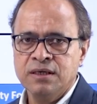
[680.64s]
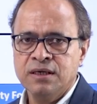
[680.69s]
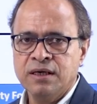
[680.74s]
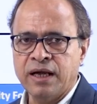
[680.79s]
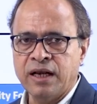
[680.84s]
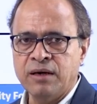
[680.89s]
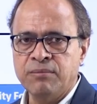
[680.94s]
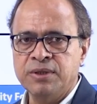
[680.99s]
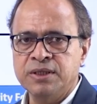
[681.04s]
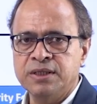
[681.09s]

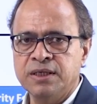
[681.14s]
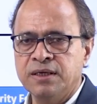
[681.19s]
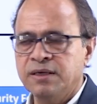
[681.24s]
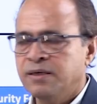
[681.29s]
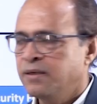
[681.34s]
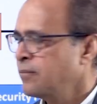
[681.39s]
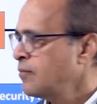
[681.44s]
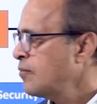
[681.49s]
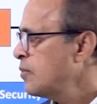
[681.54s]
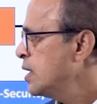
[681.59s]
can be there.
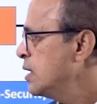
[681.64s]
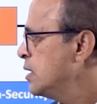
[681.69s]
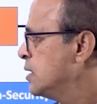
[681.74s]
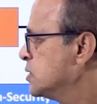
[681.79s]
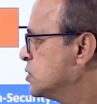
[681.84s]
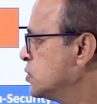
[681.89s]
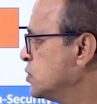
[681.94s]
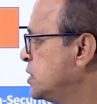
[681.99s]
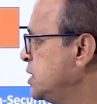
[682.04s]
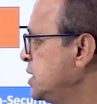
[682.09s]

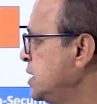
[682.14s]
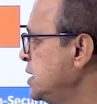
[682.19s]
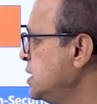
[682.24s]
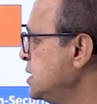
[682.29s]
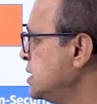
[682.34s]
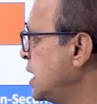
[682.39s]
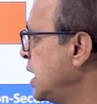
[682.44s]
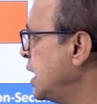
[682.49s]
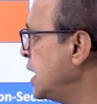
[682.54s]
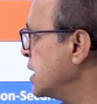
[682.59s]
So these
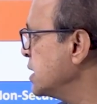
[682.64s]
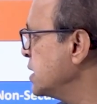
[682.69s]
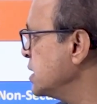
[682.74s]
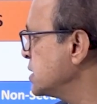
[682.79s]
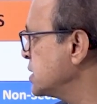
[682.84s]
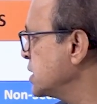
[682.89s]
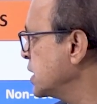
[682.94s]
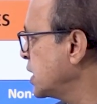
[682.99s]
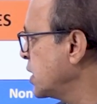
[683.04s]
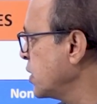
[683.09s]
are the
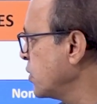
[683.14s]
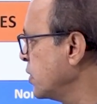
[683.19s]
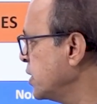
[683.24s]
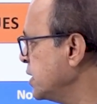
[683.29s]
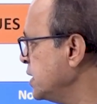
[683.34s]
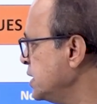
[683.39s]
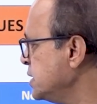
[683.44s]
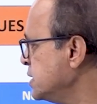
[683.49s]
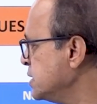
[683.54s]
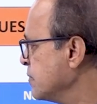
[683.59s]

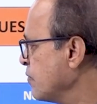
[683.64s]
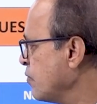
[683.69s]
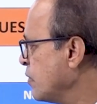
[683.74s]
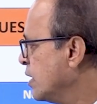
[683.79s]
securities